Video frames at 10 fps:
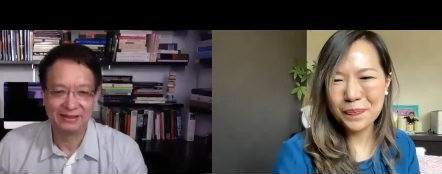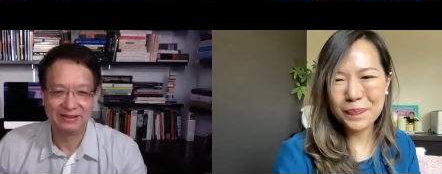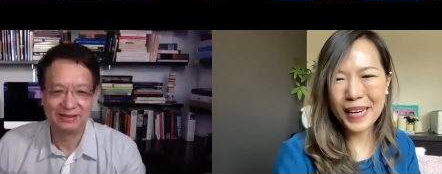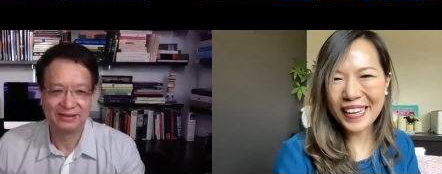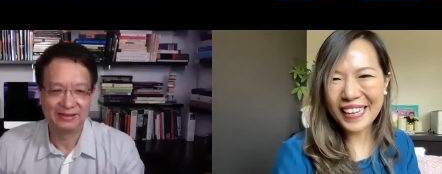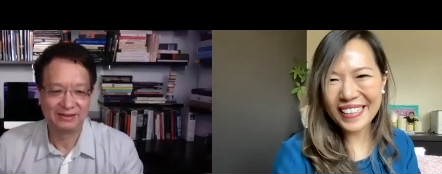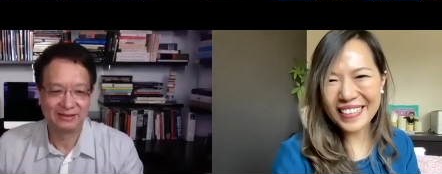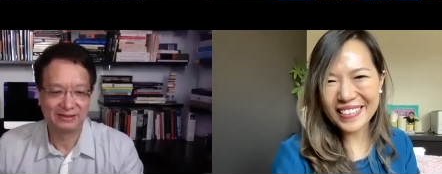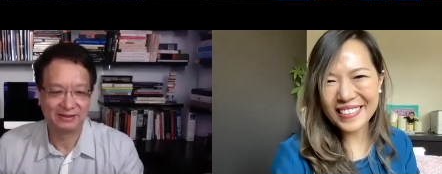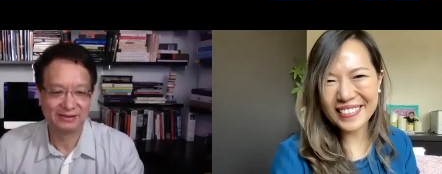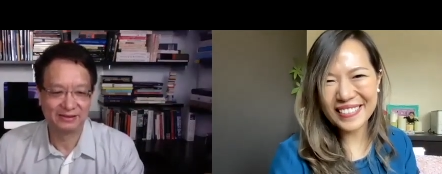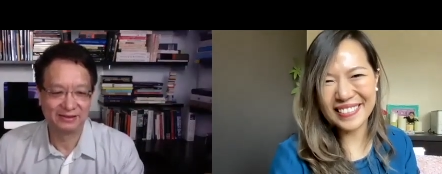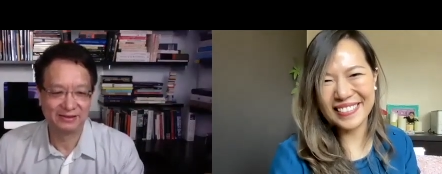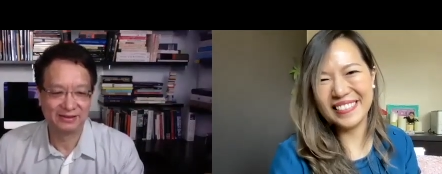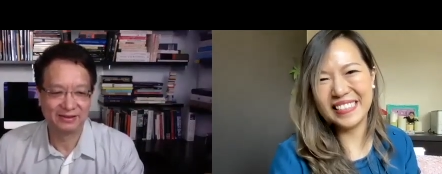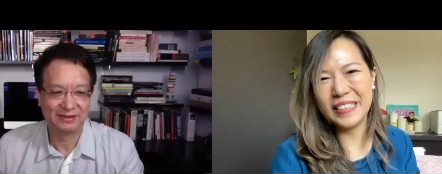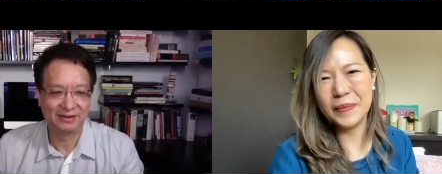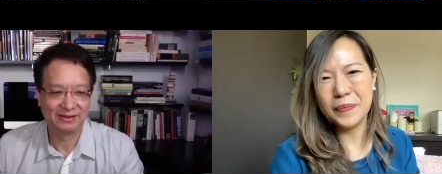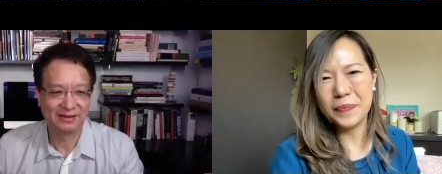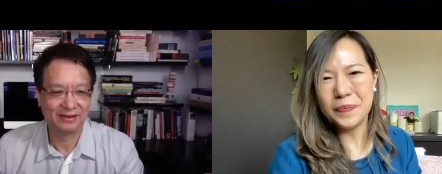Speaker 1: Thank Bye. you.
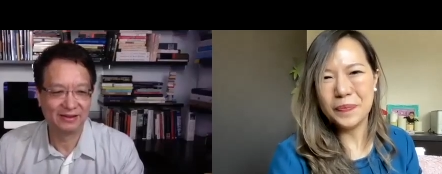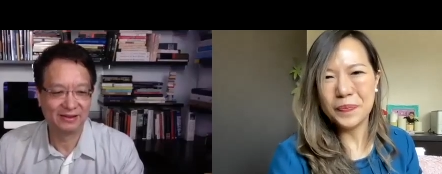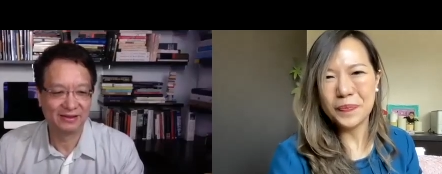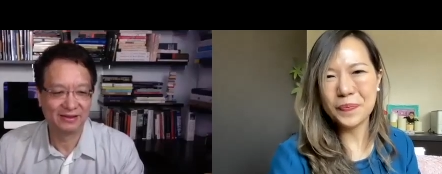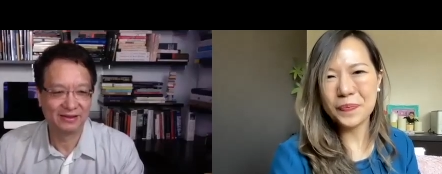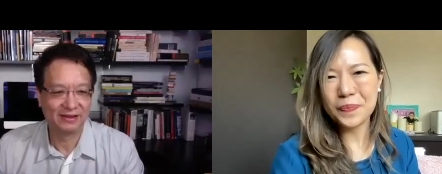Thank you.